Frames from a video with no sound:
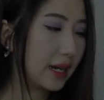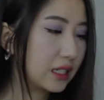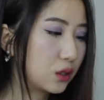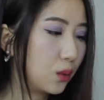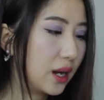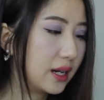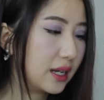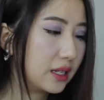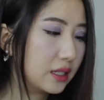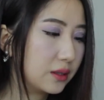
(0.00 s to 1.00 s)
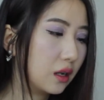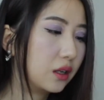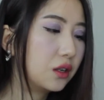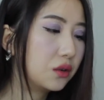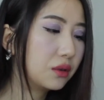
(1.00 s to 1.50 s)
next one is
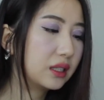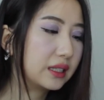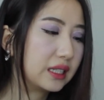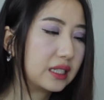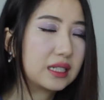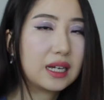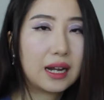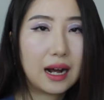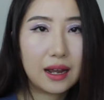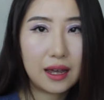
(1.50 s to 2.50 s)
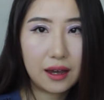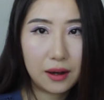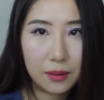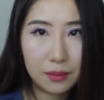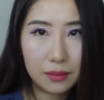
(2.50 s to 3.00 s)
new release that I
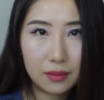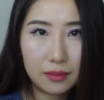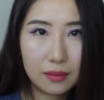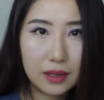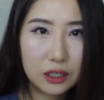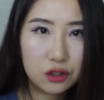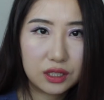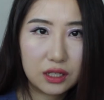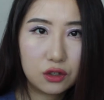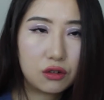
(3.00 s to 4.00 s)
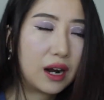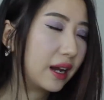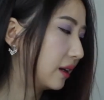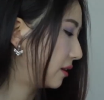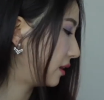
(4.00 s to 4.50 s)
am interested in
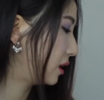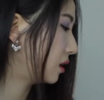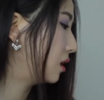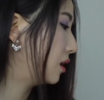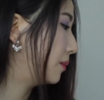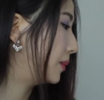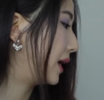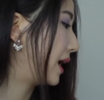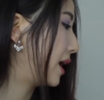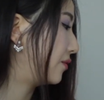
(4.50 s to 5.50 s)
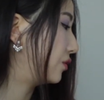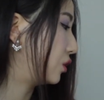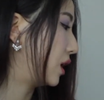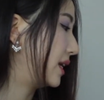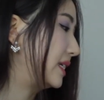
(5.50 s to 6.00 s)
trying, I think, but I have
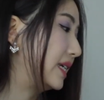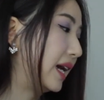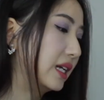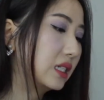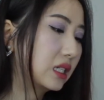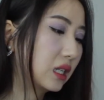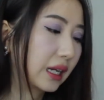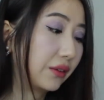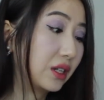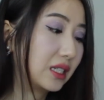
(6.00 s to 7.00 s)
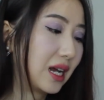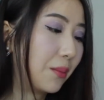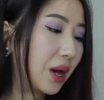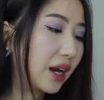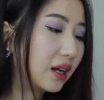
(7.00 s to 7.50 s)
not yet given a
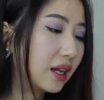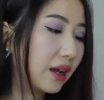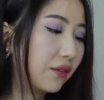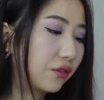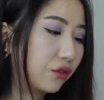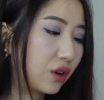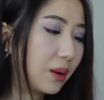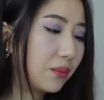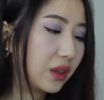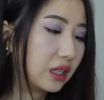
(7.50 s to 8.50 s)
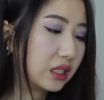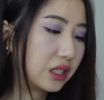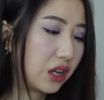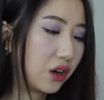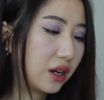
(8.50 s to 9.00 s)
stab at it. From
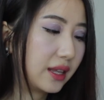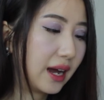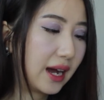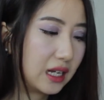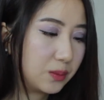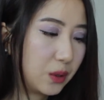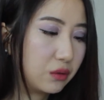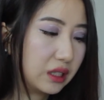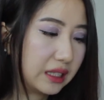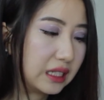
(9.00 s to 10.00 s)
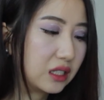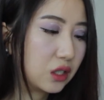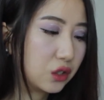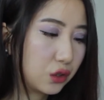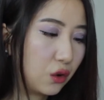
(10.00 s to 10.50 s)
this year that has been
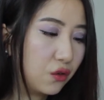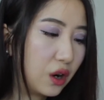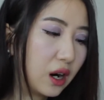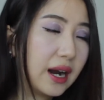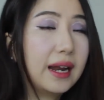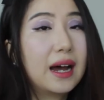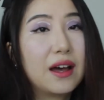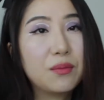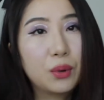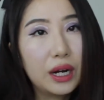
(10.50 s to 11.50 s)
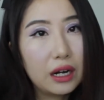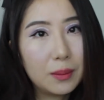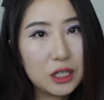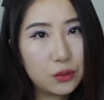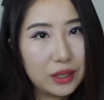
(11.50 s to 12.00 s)
released so far, and I have put it on
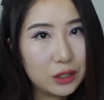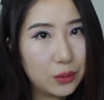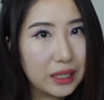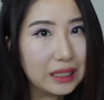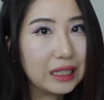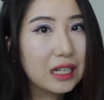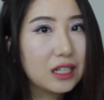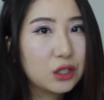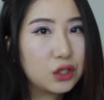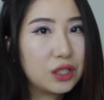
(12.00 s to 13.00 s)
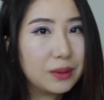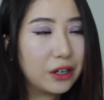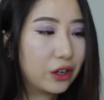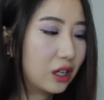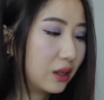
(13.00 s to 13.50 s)
my 2020
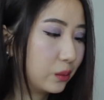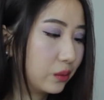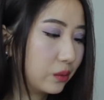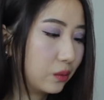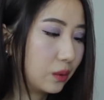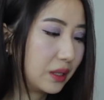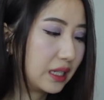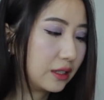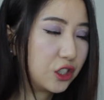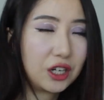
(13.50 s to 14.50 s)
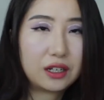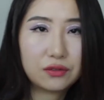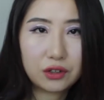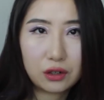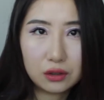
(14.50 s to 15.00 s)
TBR, would be Chain
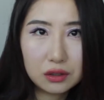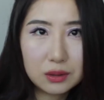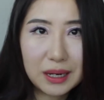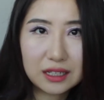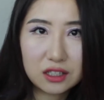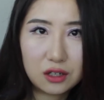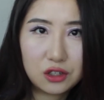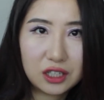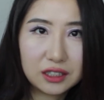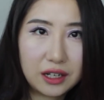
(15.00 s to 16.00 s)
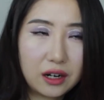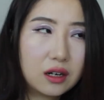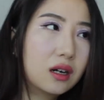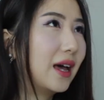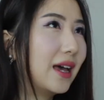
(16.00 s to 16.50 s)
of Gold by Cassandra
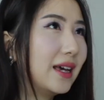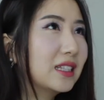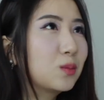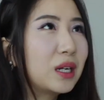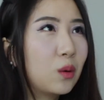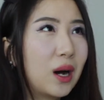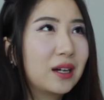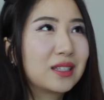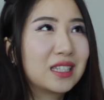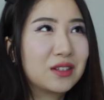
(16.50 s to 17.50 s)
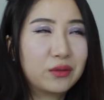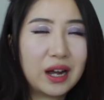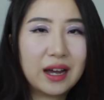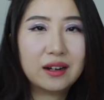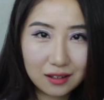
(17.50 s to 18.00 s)
Clare. It's been a while since I've
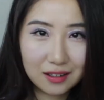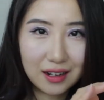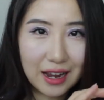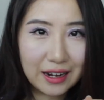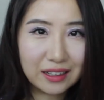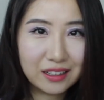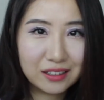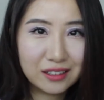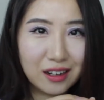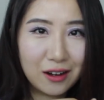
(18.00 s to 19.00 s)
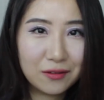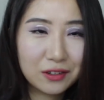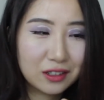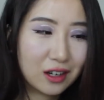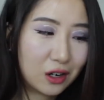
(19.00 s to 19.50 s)
read any of
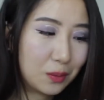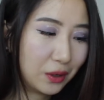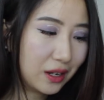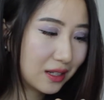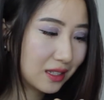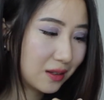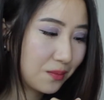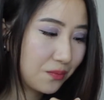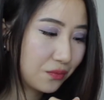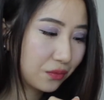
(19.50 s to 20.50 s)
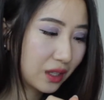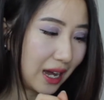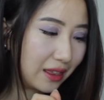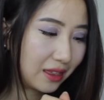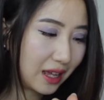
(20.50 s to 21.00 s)
her books.
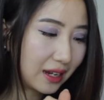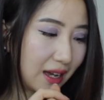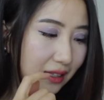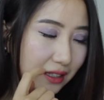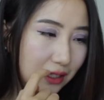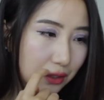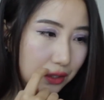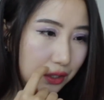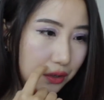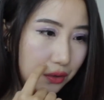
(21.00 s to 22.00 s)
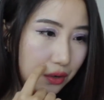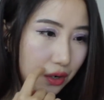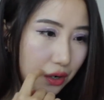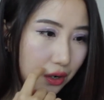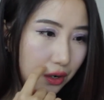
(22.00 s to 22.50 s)
I think I listened to
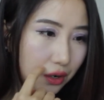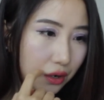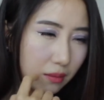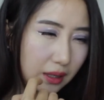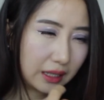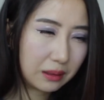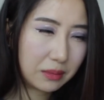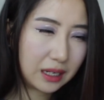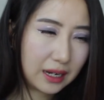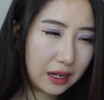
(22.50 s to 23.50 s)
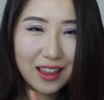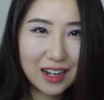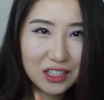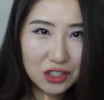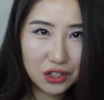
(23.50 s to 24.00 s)
her Late at Midnight
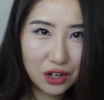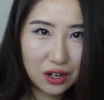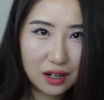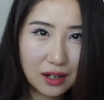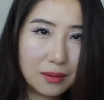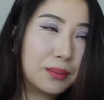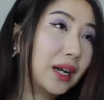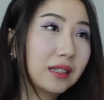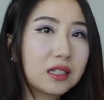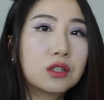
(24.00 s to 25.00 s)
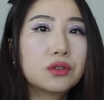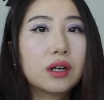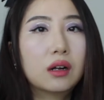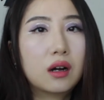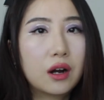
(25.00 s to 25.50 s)
last year, but I listened to it
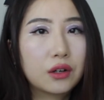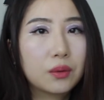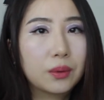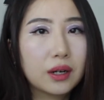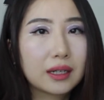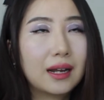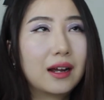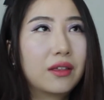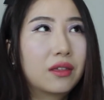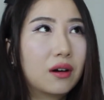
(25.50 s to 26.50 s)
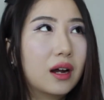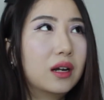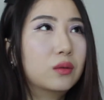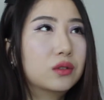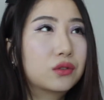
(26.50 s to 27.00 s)
on audiobook and I thought
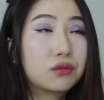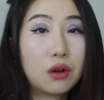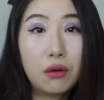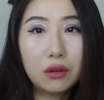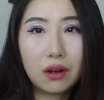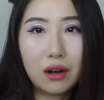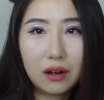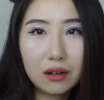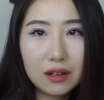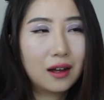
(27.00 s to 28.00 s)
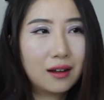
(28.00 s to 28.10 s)
it was so long.